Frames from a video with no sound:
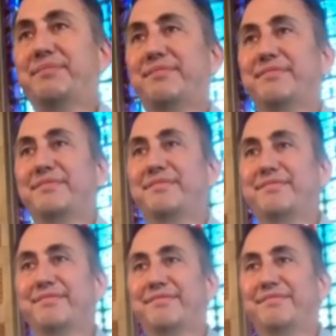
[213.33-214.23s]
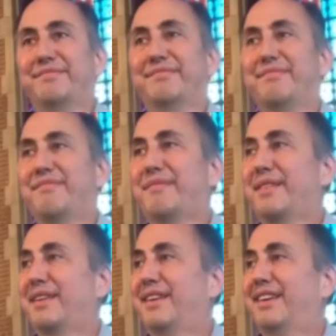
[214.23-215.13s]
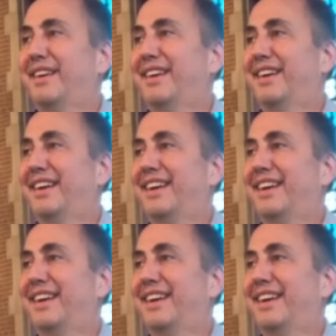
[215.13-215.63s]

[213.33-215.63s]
Nothing is said.